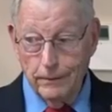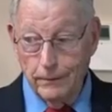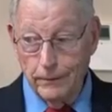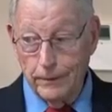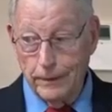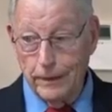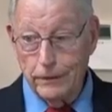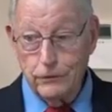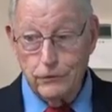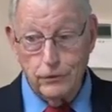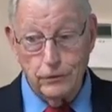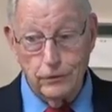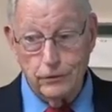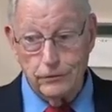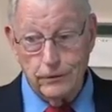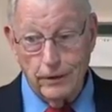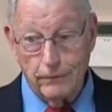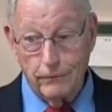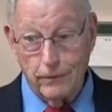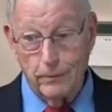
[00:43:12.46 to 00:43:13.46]
with an engine
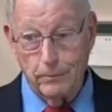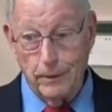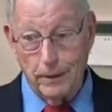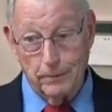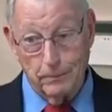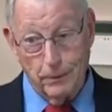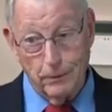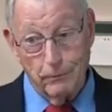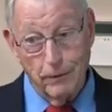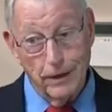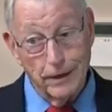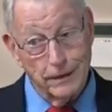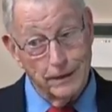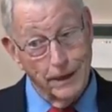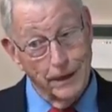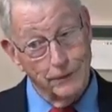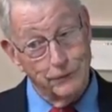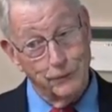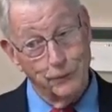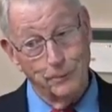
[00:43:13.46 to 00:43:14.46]
that's not very big, but running
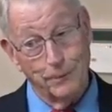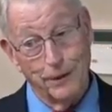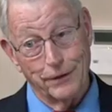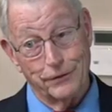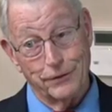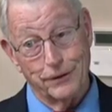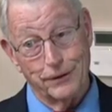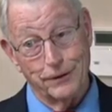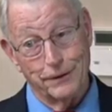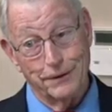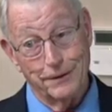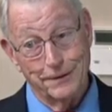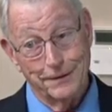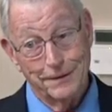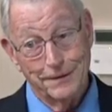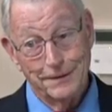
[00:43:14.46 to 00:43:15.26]
nitromethane